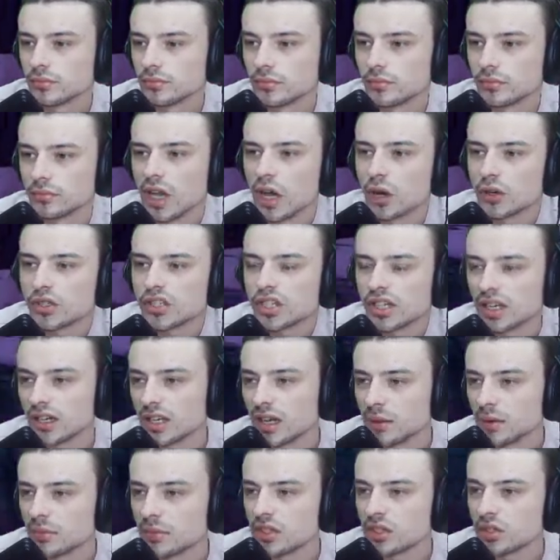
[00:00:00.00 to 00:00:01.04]
Oh shit, I did
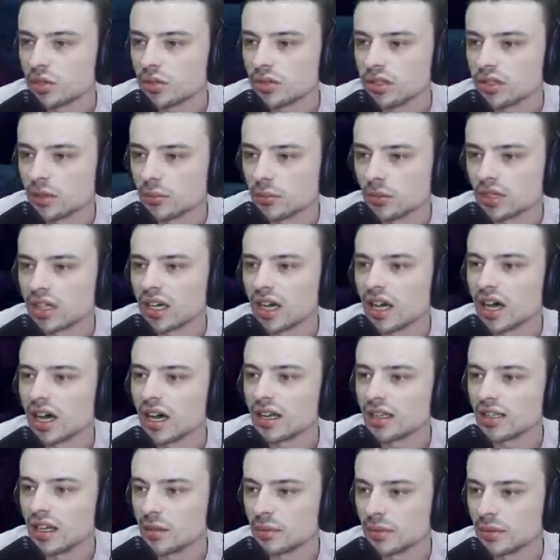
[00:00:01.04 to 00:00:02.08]
not mean to choose lumber. God
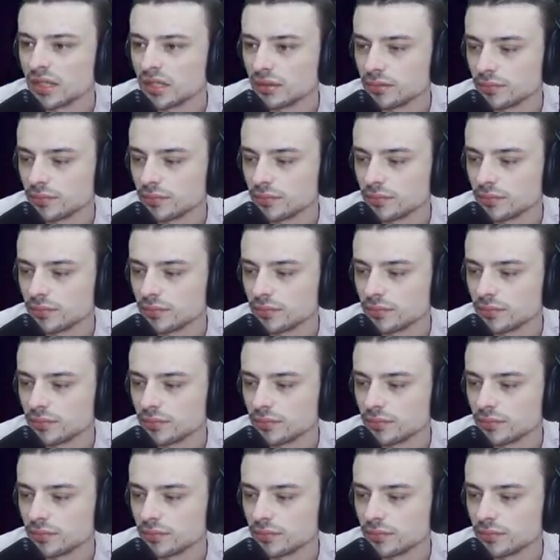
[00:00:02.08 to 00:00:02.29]
damn it.